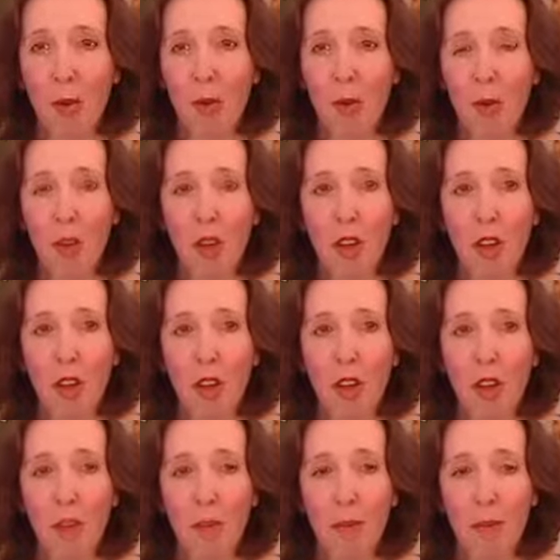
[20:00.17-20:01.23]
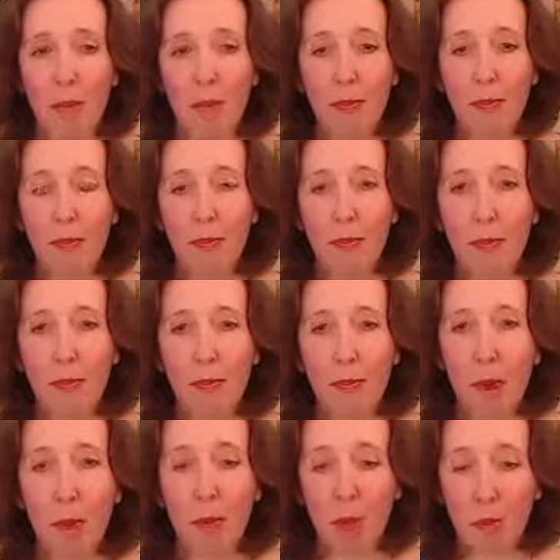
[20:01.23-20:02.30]
going to um,
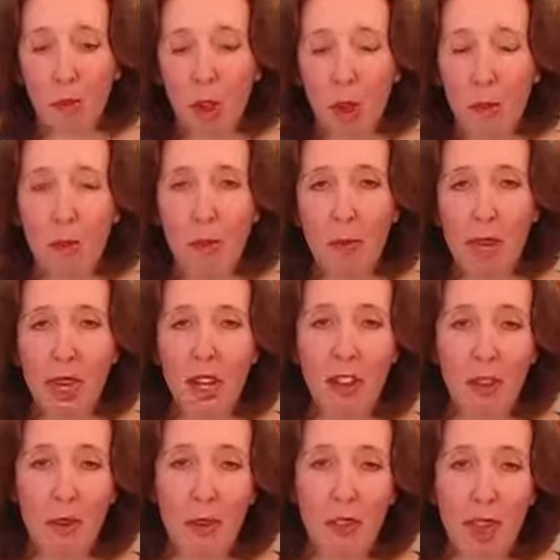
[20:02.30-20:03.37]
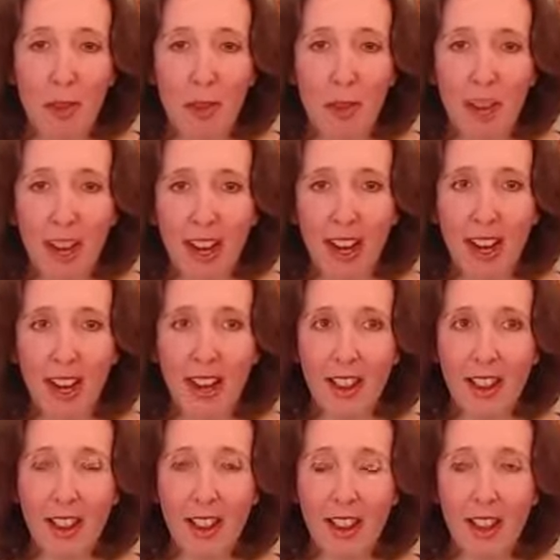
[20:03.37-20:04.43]
pop something on my page sometime today
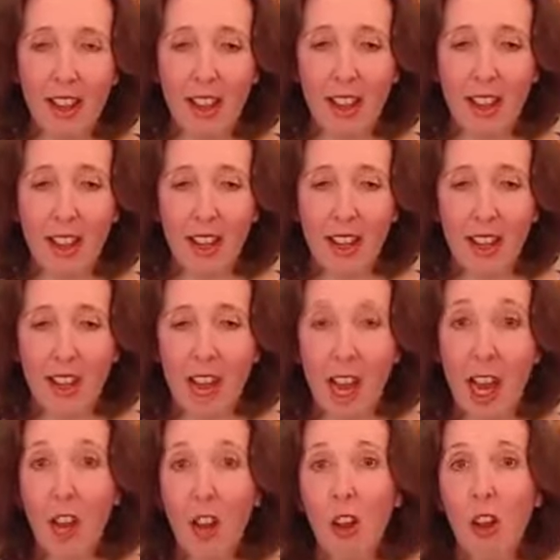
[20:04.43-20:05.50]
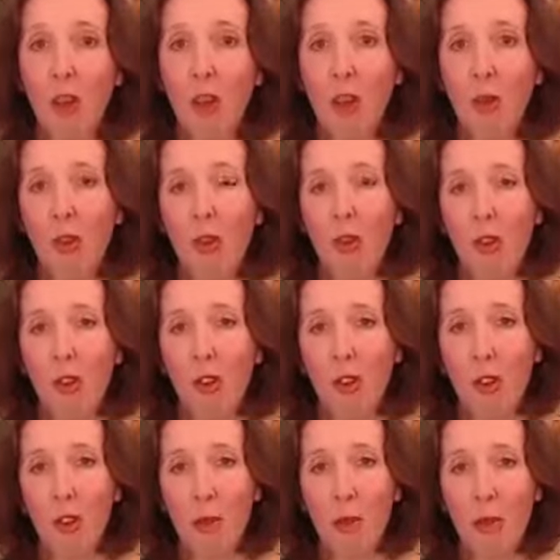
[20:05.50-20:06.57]
that I'd love you to
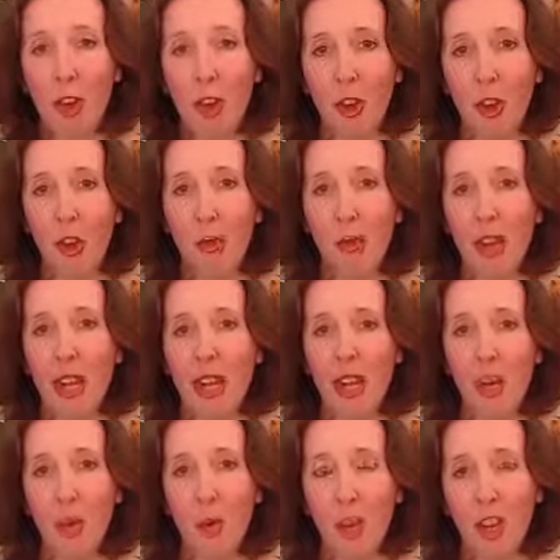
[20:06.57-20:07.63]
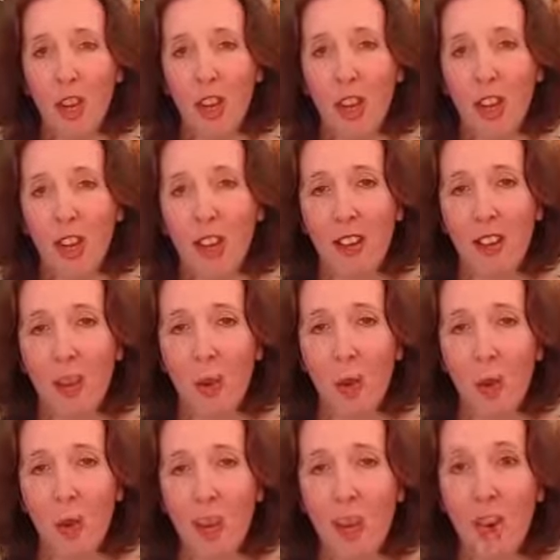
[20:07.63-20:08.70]
join my new page, which is
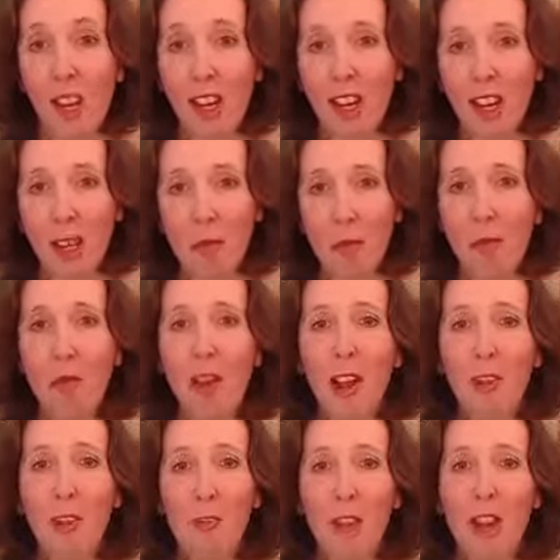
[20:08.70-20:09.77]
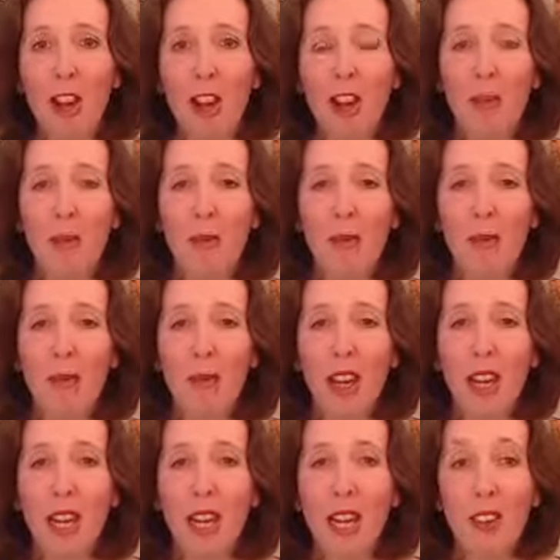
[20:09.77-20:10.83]
called Shining Bright Radio.
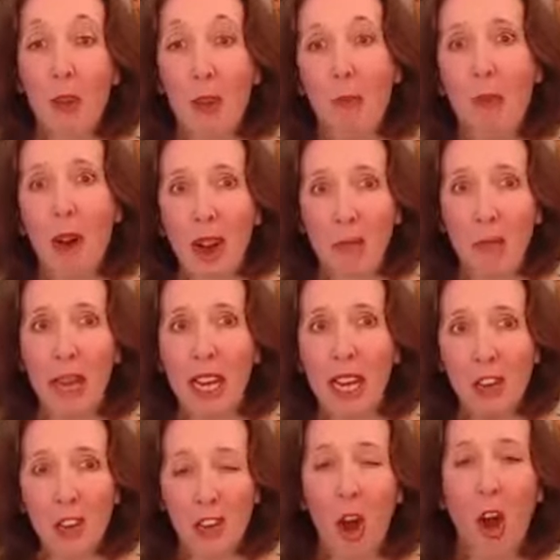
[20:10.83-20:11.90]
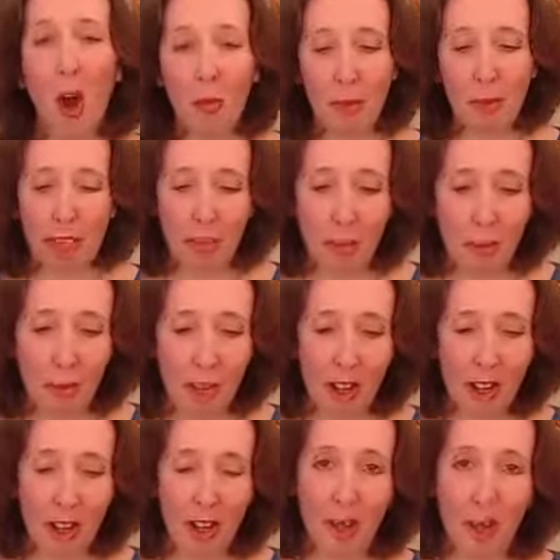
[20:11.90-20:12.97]
It's not my page, it's our page, mine
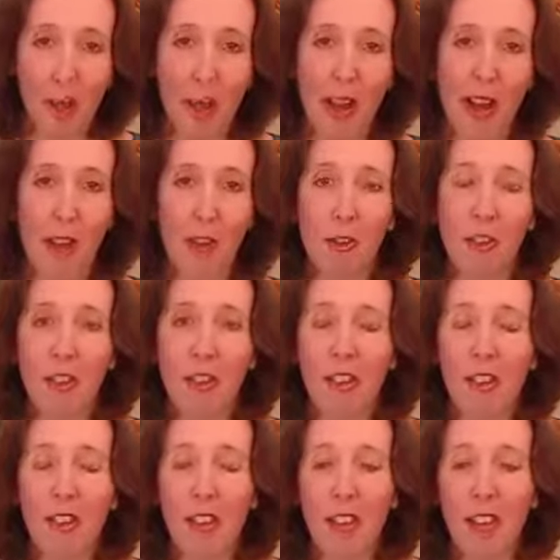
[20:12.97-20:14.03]
and Brian Green's.